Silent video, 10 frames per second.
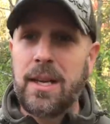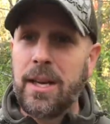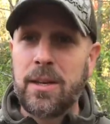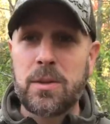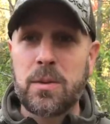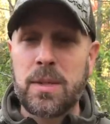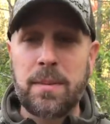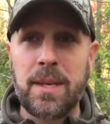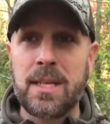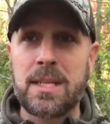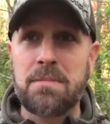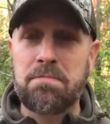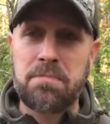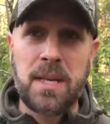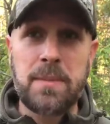Here's something that's
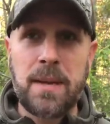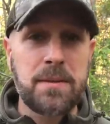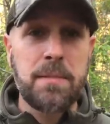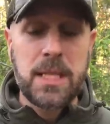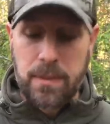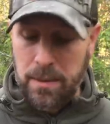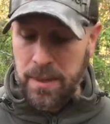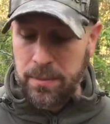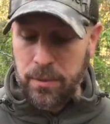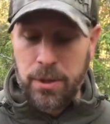sometimes missed by people.